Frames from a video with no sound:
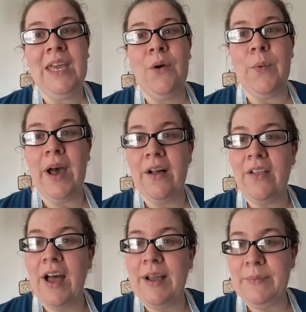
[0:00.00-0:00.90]

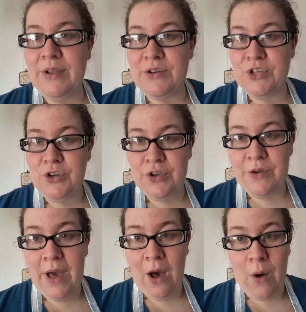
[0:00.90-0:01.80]
Well, I'm here to show
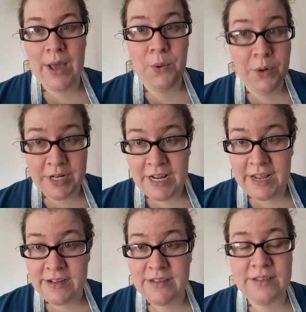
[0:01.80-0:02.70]
you how I
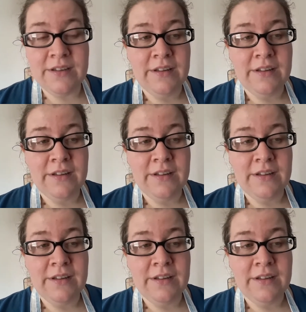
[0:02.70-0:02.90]
organize